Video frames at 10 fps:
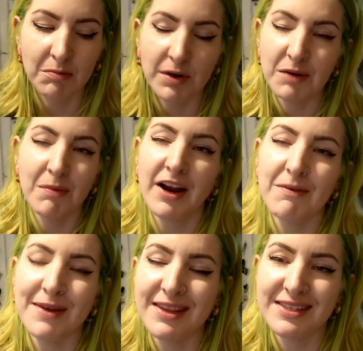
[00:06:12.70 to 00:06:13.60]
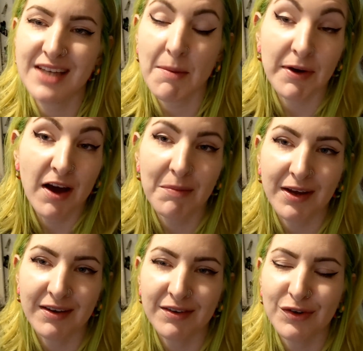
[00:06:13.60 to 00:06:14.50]
But it might have been this type of
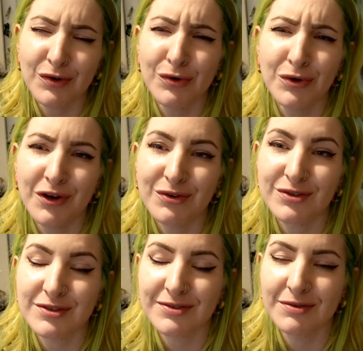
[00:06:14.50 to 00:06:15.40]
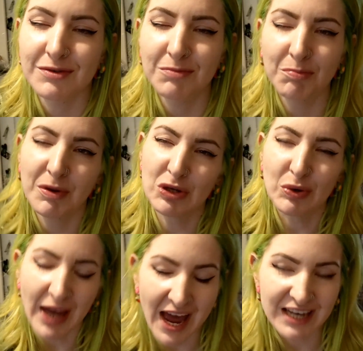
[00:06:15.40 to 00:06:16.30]
gummy. Who knows? But
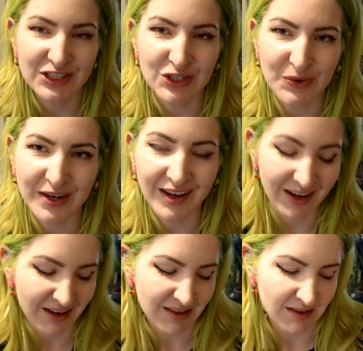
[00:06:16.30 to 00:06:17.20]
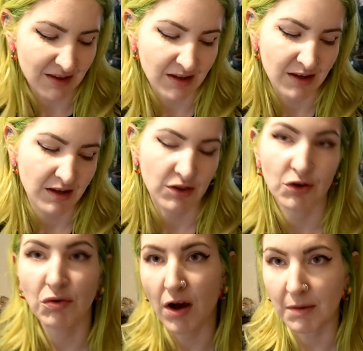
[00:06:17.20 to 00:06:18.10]
you can do it in
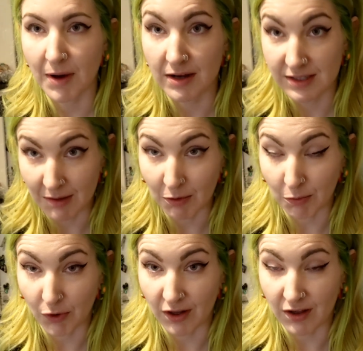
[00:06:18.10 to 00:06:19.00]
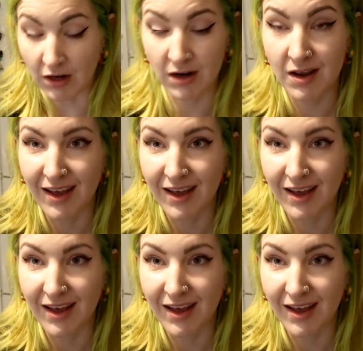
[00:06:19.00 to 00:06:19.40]
the Crock pot double boiler.